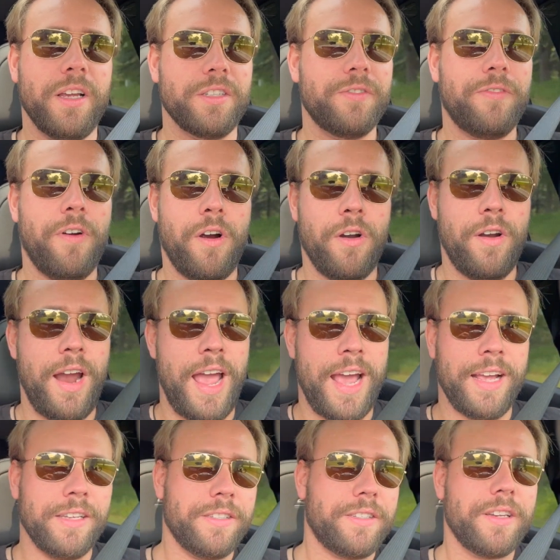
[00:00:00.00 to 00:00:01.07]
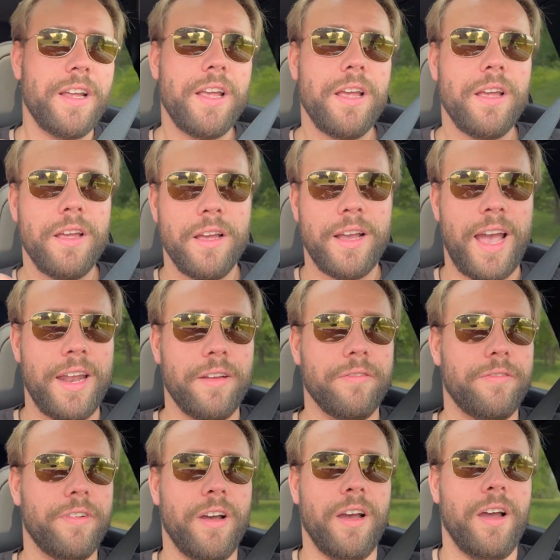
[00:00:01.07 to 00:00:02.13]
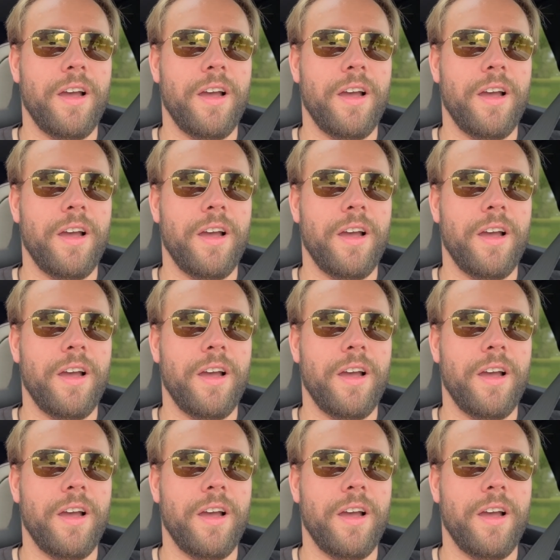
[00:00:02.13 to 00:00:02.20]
as far as kind of